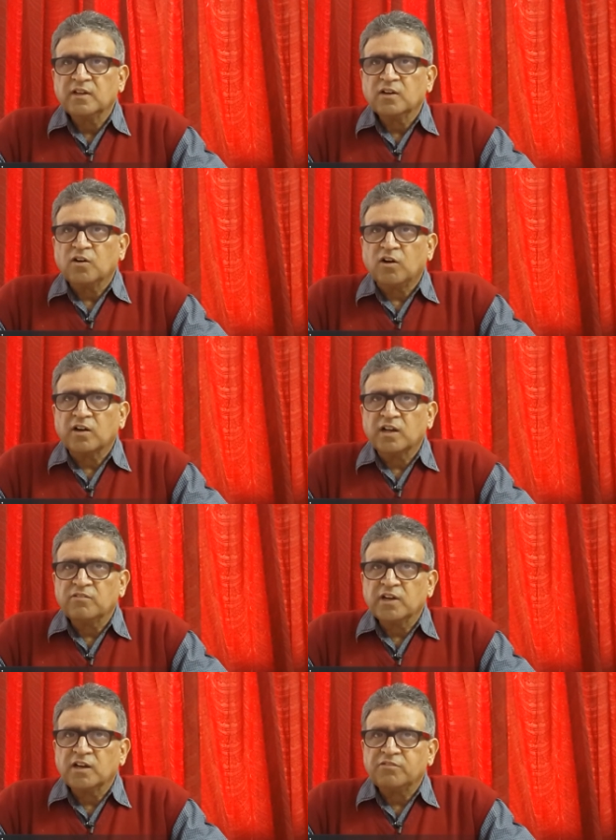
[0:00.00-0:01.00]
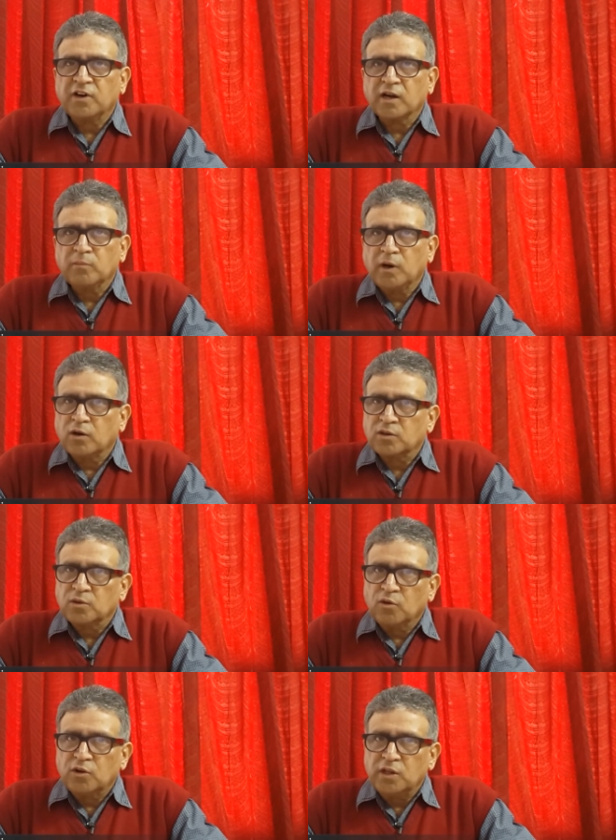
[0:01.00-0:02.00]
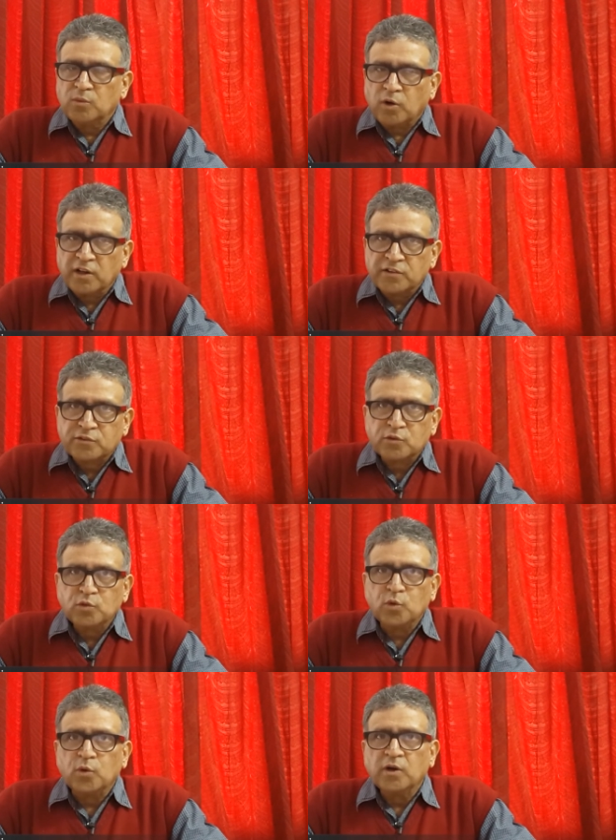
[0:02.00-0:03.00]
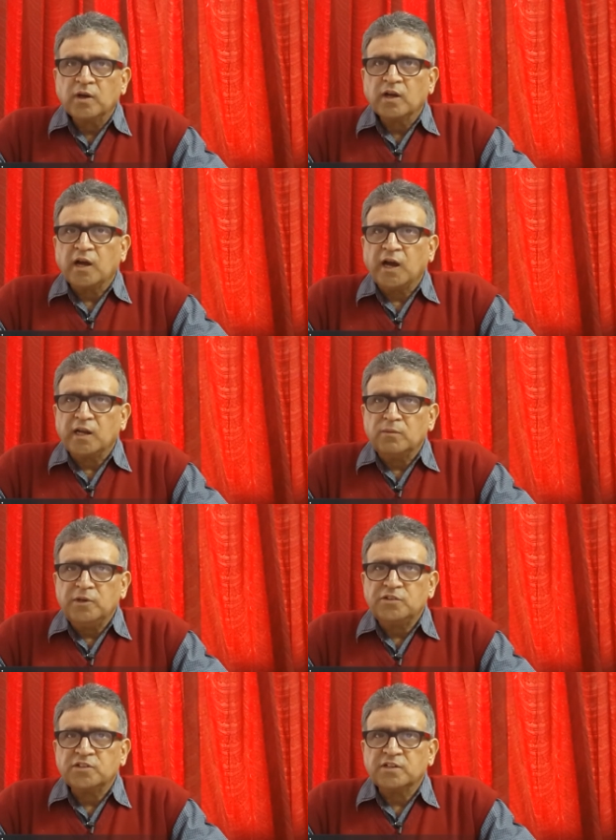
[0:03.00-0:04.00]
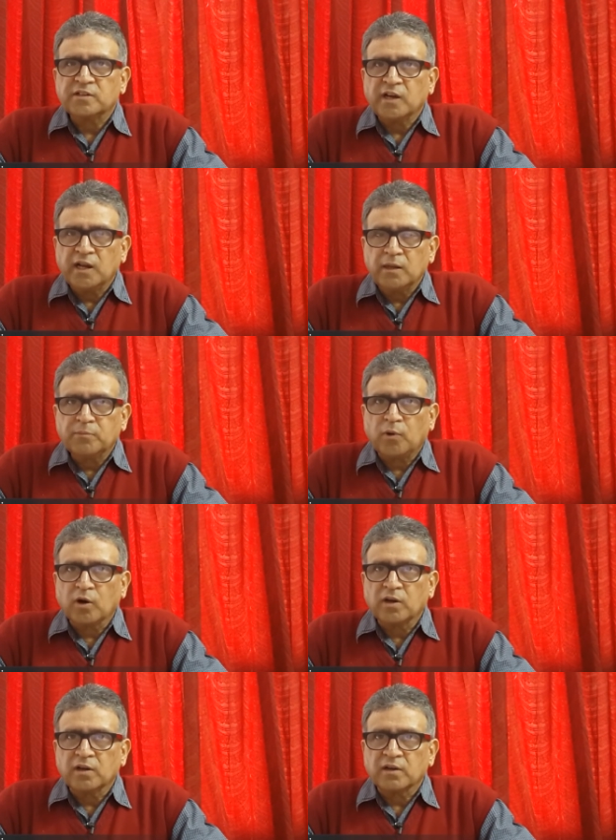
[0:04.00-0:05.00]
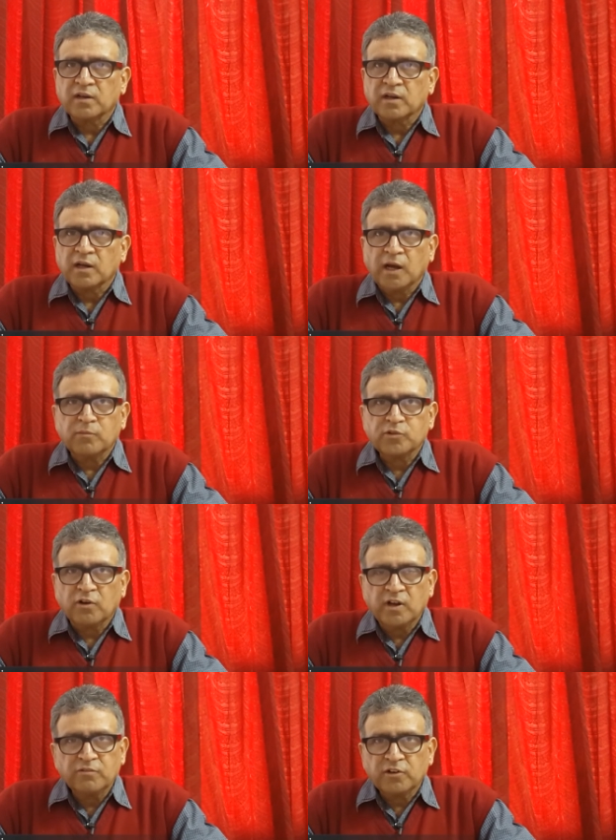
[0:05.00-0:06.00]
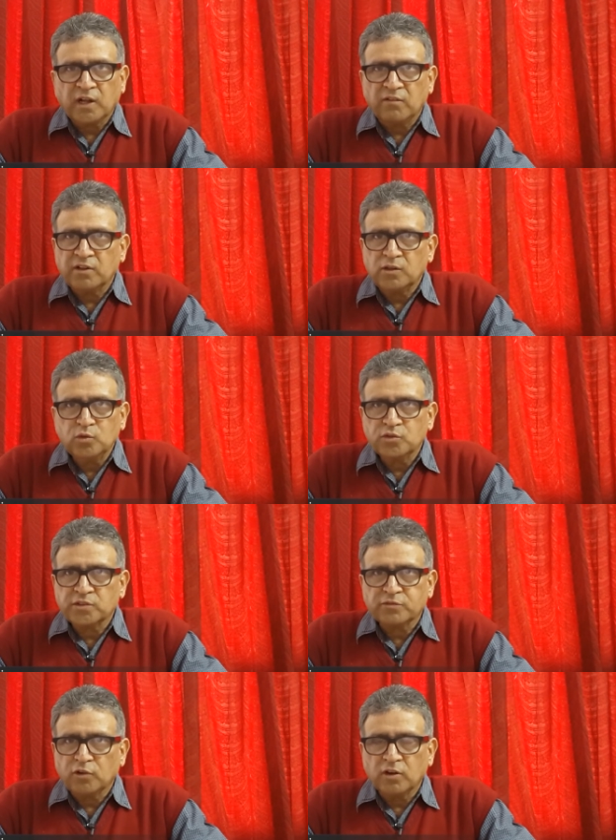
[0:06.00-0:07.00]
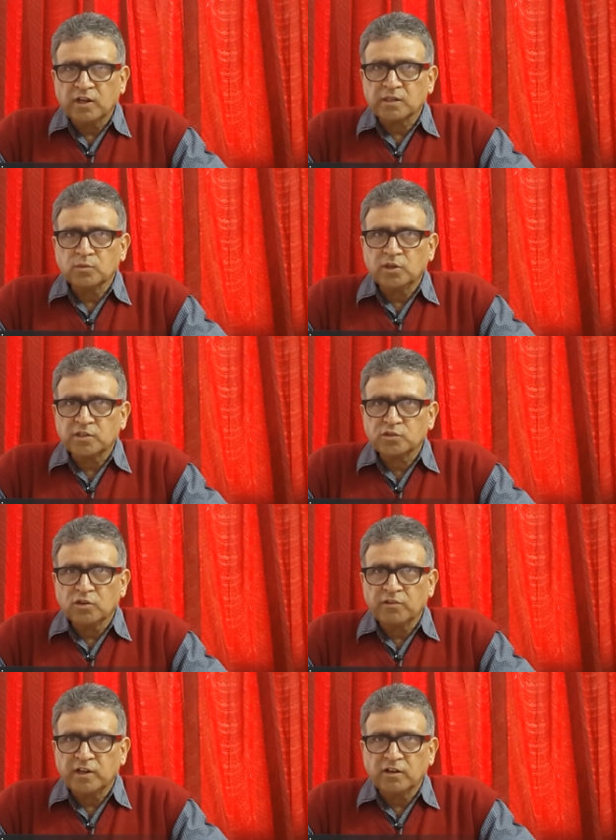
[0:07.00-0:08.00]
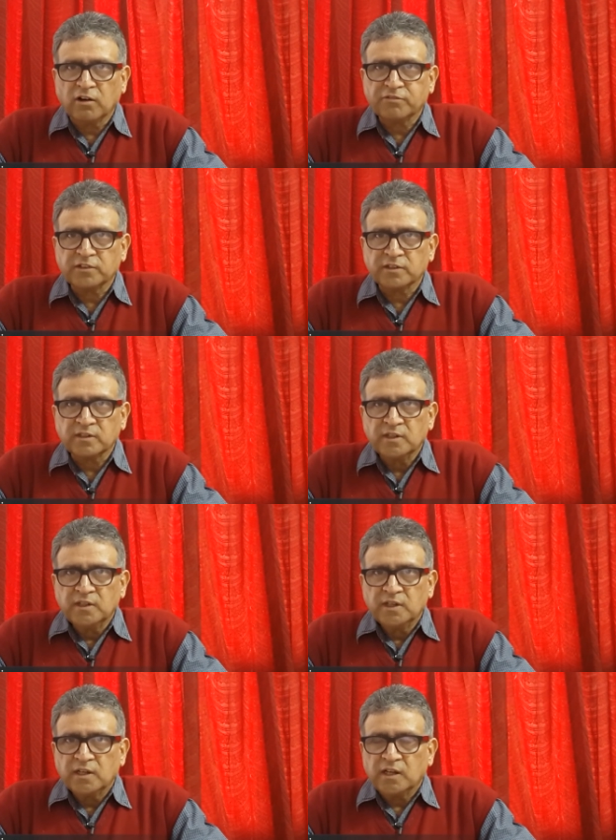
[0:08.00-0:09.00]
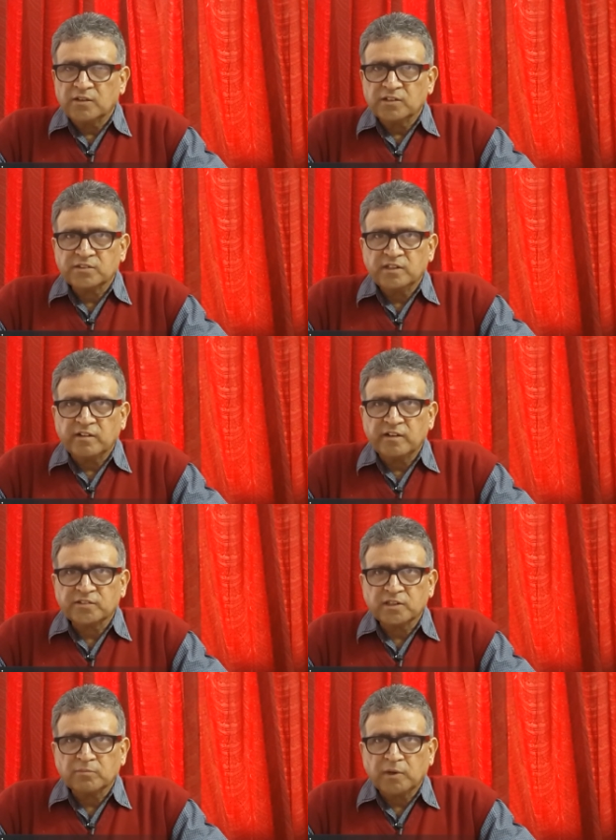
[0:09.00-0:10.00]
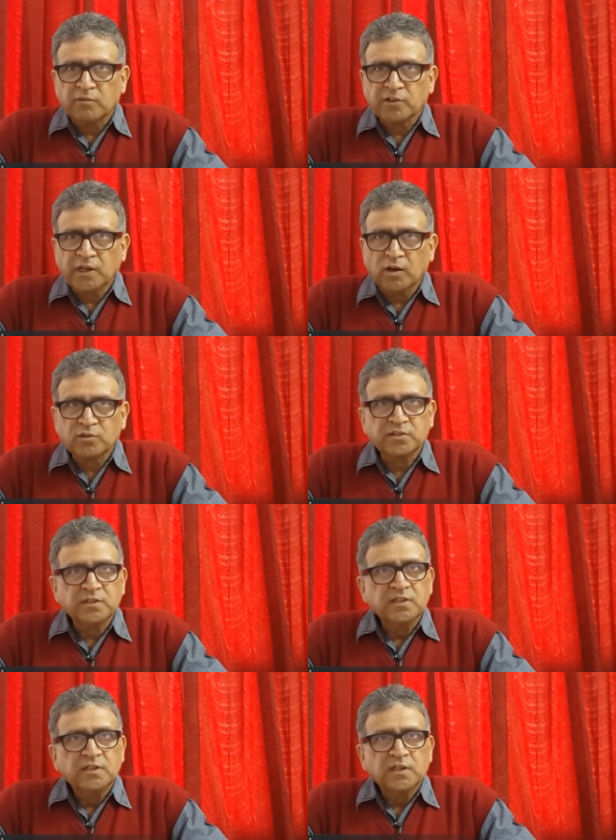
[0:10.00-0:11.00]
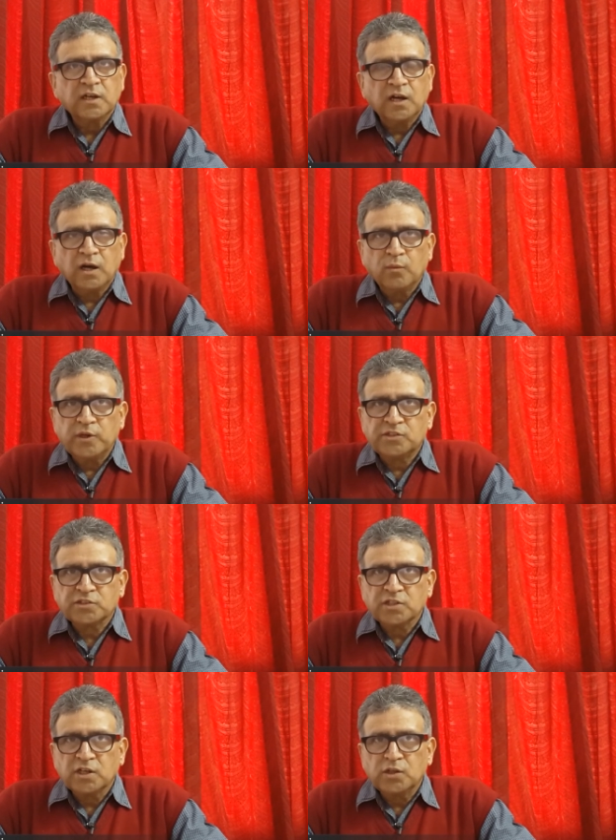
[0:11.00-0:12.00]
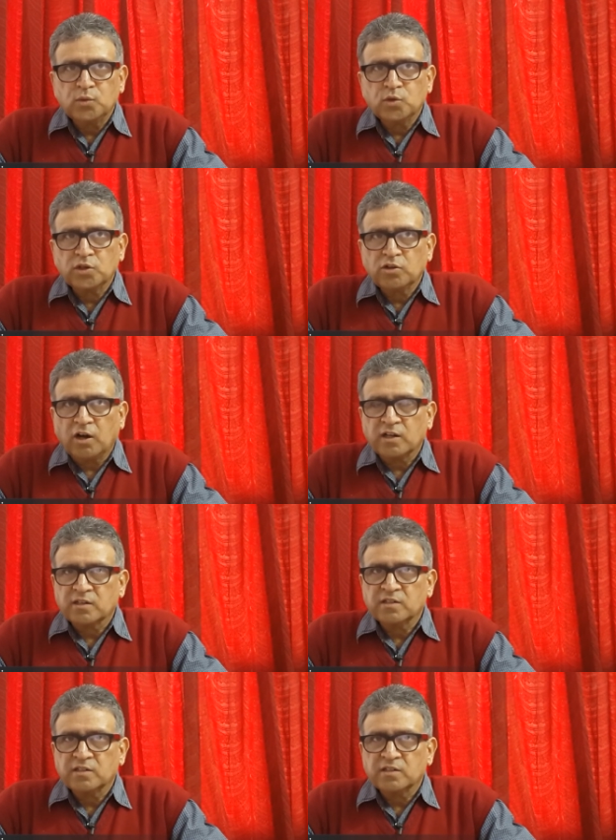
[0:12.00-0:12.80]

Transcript: or giving a fuck about only what is true and immediate and important. I'm sorry for having used the four-letter word so very often in this narration, but without uh, which uh, you would not